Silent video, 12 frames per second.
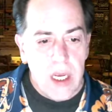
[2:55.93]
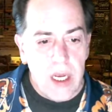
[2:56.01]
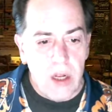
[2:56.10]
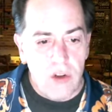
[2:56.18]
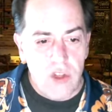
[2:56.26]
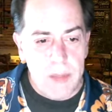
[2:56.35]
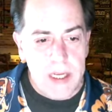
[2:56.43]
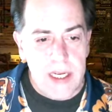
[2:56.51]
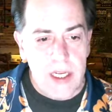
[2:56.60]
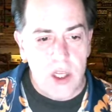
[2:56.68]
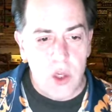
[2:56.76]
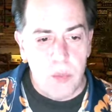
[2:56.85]

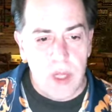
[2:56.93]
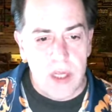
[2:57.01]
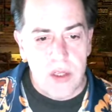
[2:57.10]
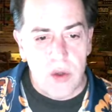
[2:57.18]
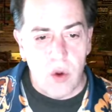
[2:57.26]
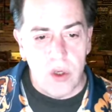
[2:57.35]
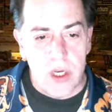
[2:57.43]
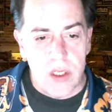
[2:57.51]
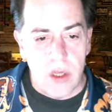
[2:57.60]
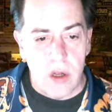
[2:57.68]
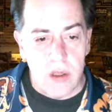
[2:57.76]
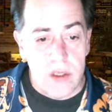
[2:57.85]
LGBTQ plus older
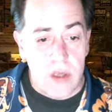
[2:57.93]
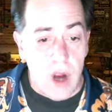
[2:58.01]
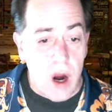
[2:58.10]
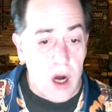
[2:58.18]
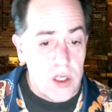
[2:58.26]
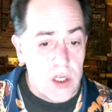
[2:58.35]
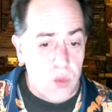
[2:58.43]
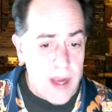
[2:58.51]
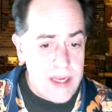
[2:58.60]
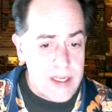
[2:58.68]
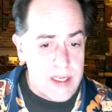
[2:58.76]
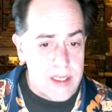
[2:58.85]
adults are
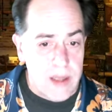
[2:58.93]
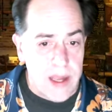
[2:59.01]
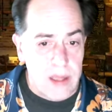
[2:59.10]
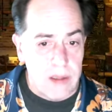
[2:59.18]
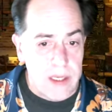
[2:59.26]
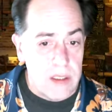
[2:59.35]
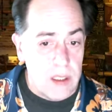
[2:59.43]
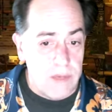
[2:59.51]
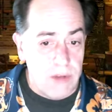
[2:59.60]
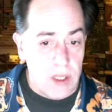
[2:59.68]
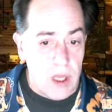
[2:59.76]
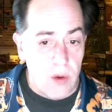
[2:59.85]
twice as likely to
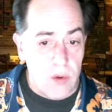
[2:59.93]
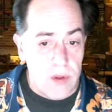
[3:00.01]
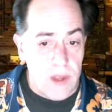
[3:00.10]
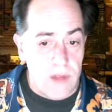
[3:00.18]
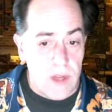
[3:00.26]
live alone than